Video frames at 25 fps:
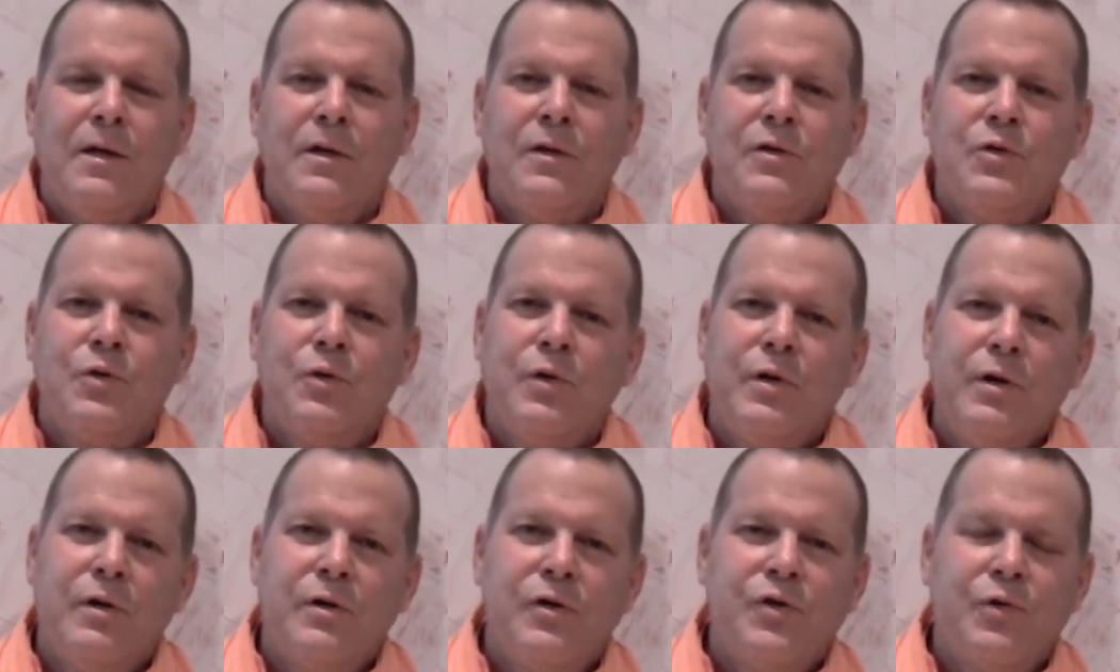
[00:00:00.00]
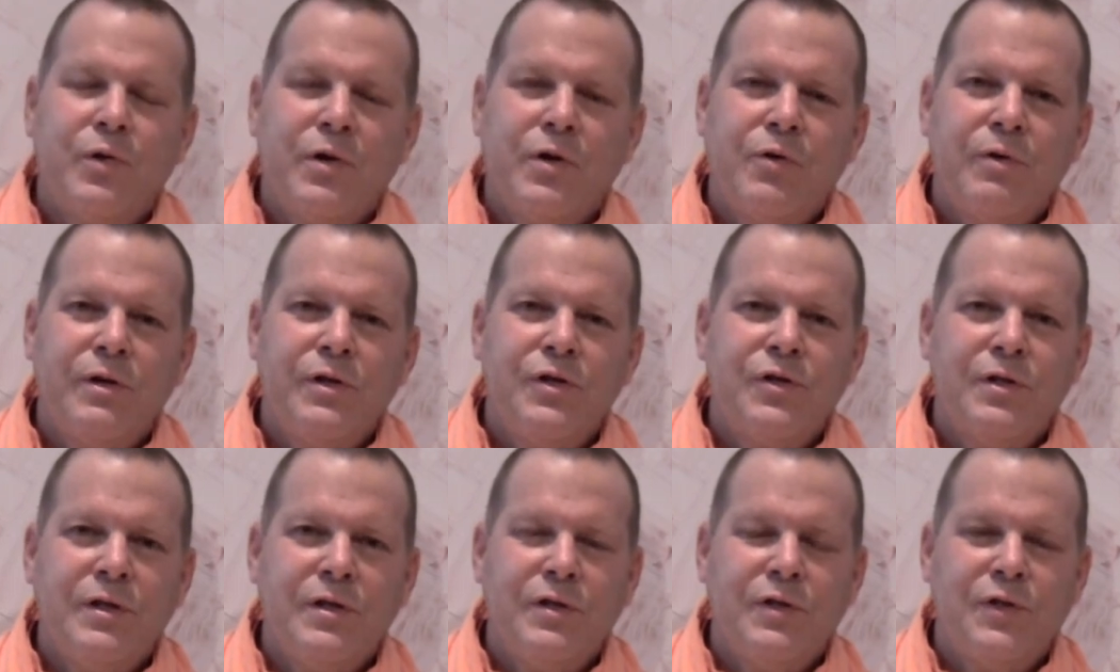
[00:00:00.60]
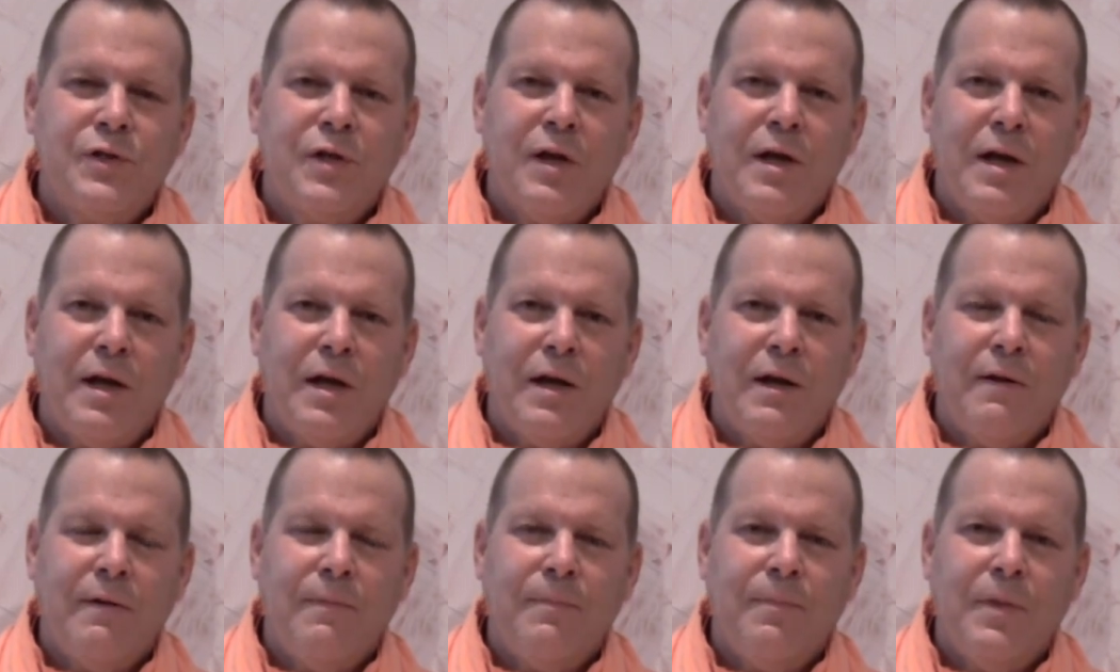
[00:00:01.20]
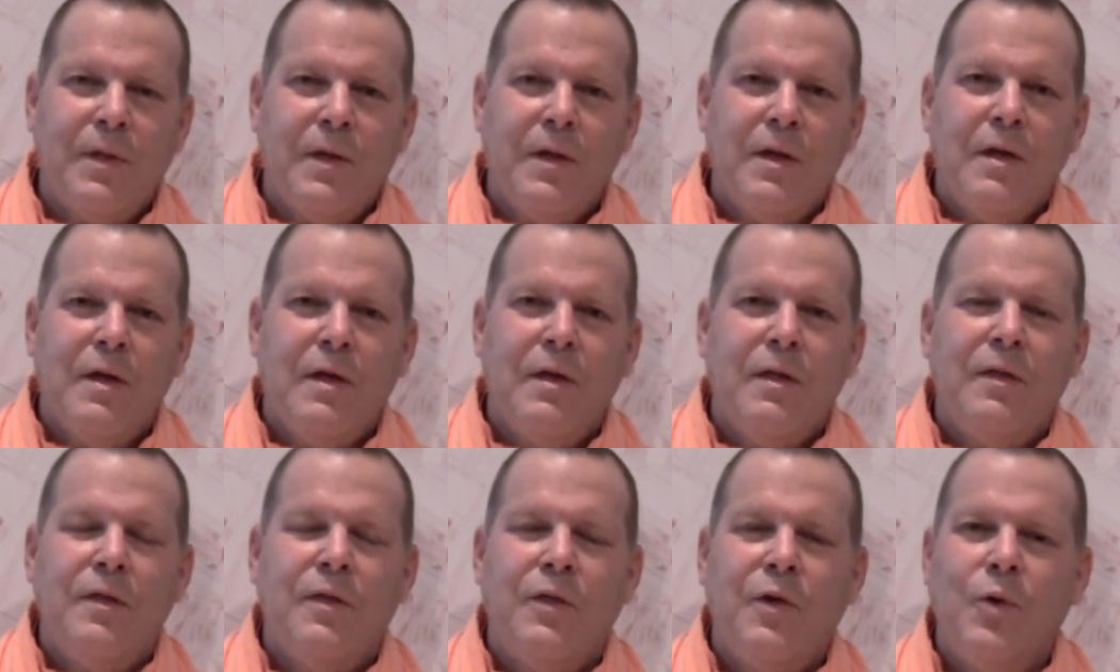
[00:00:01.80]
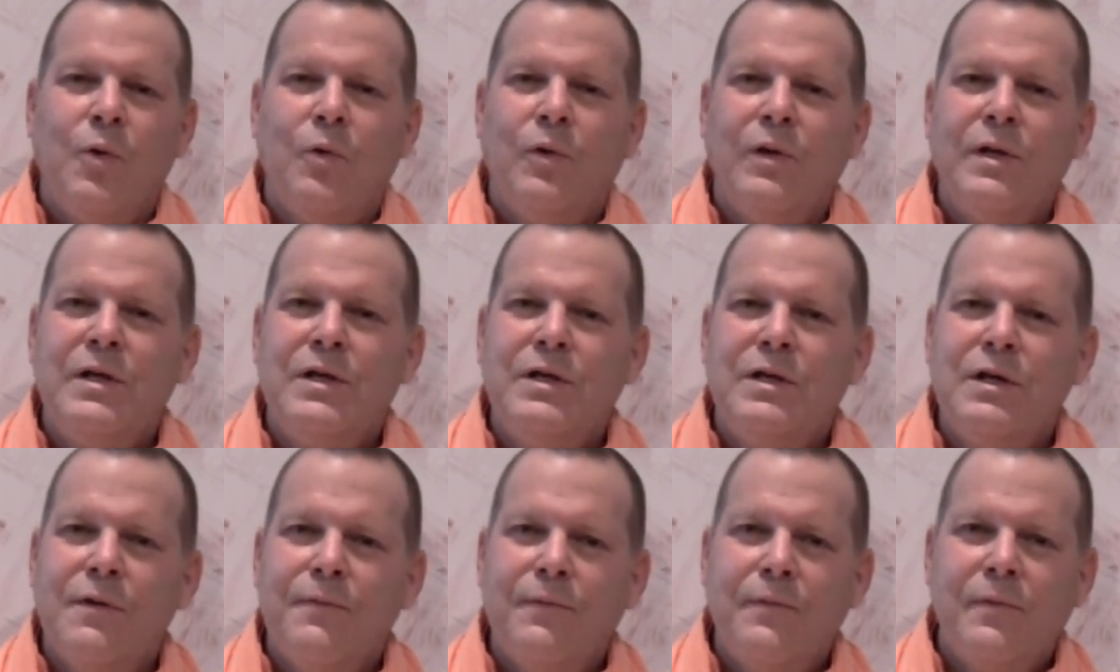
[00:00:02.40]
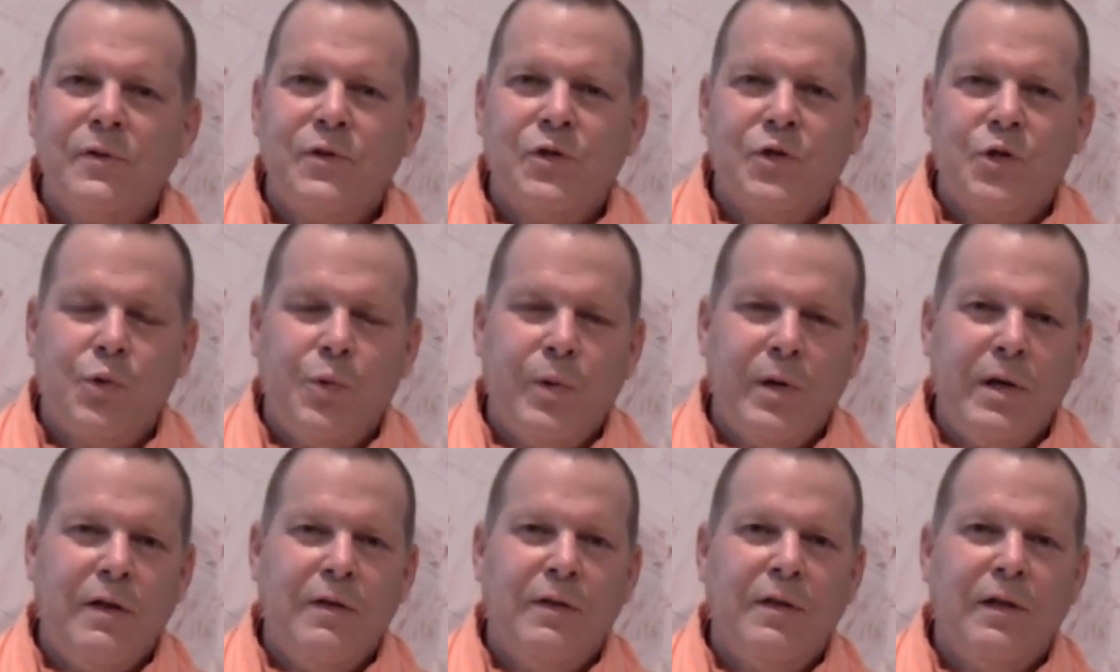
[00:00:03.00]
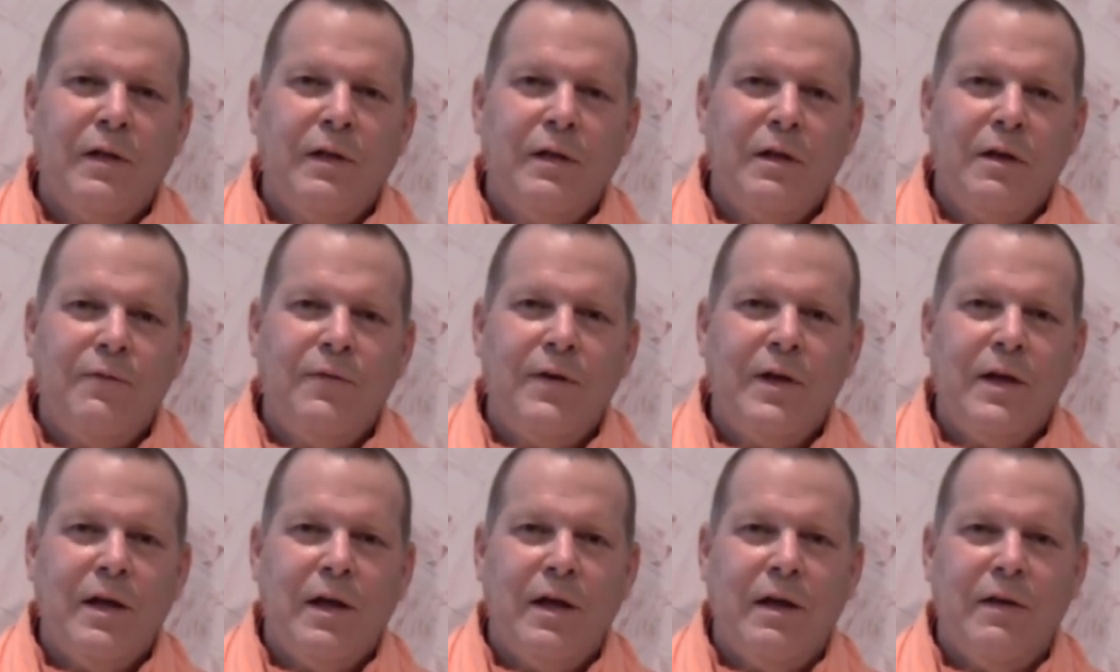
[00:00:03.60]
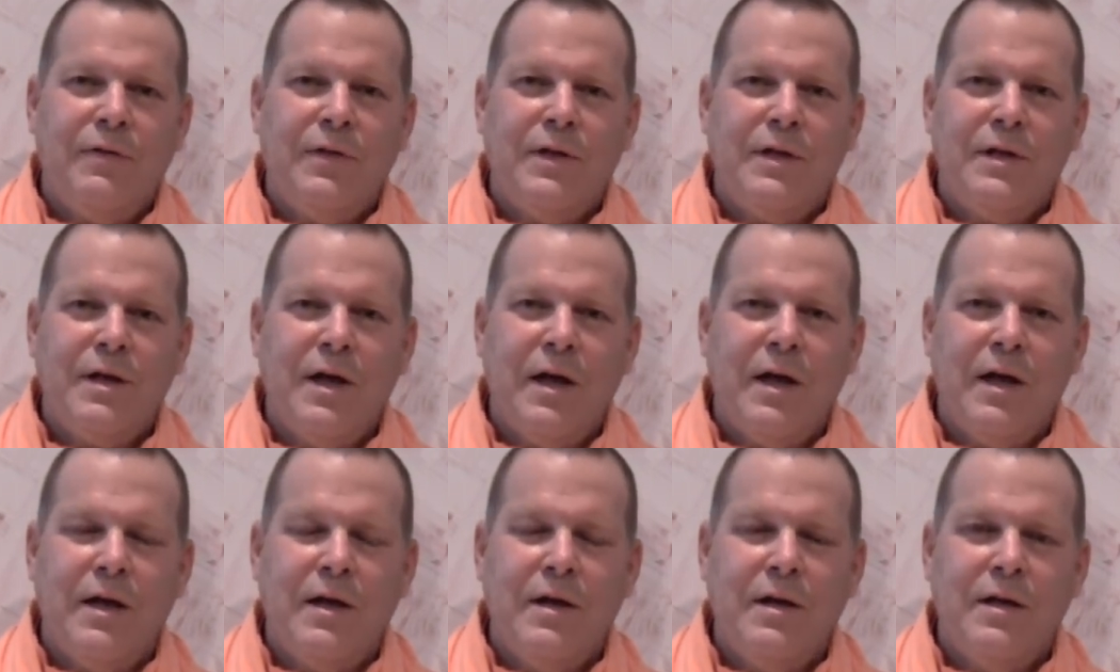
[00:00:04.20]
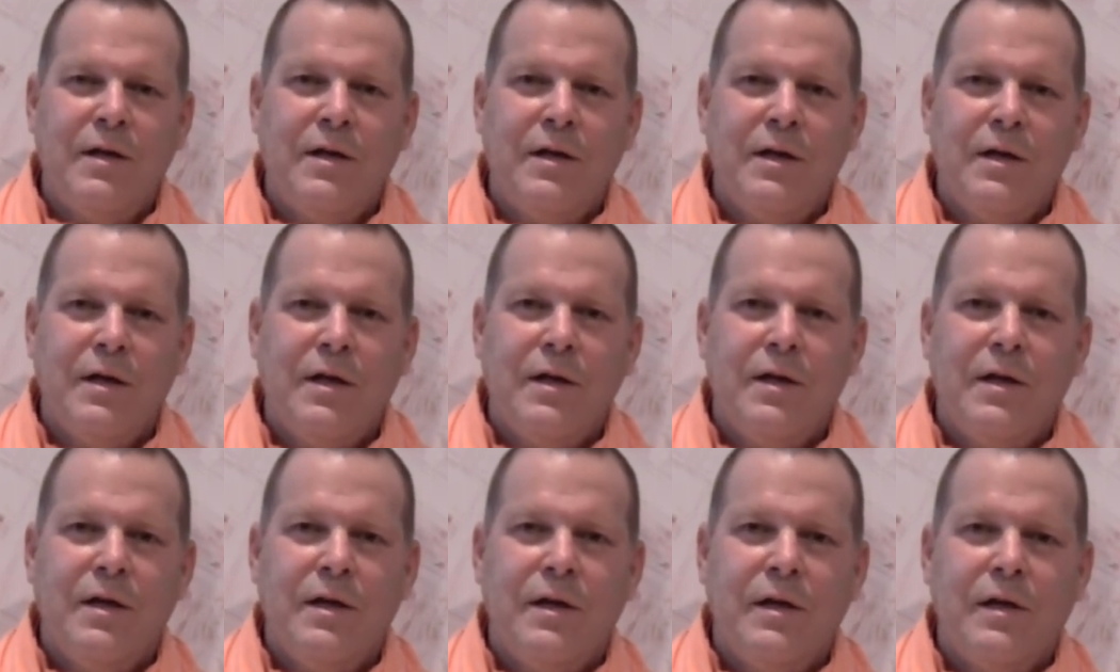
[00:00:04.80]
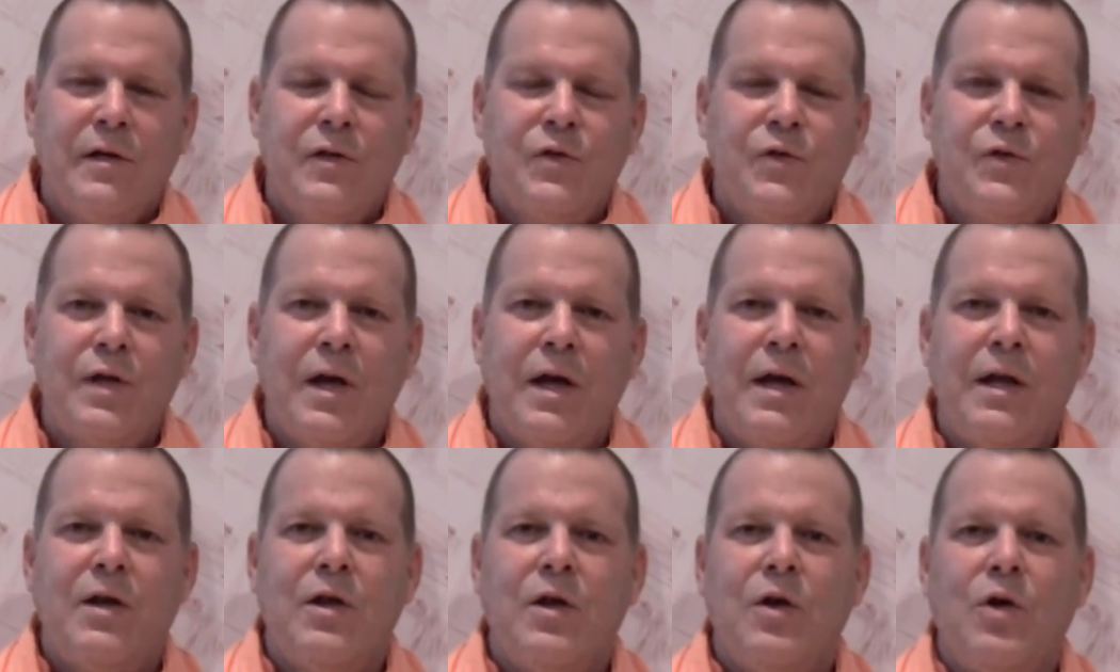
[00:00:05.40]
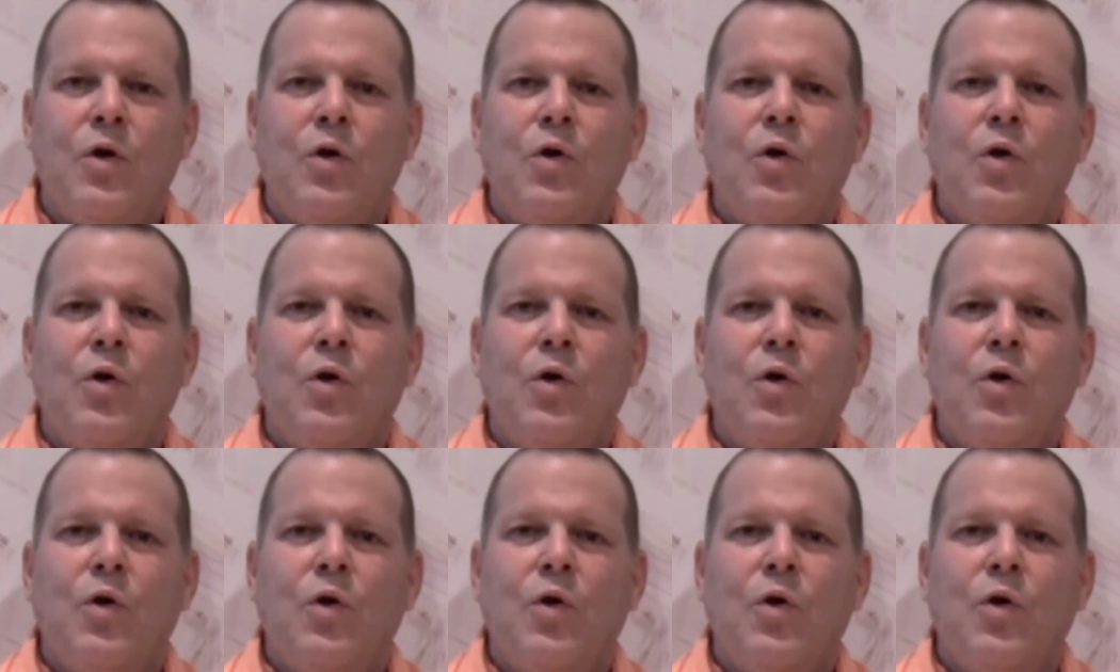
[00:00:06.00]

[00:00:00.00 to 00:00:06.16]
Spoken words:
So here Sri Krishna is saying the only difference between the living and the dead is that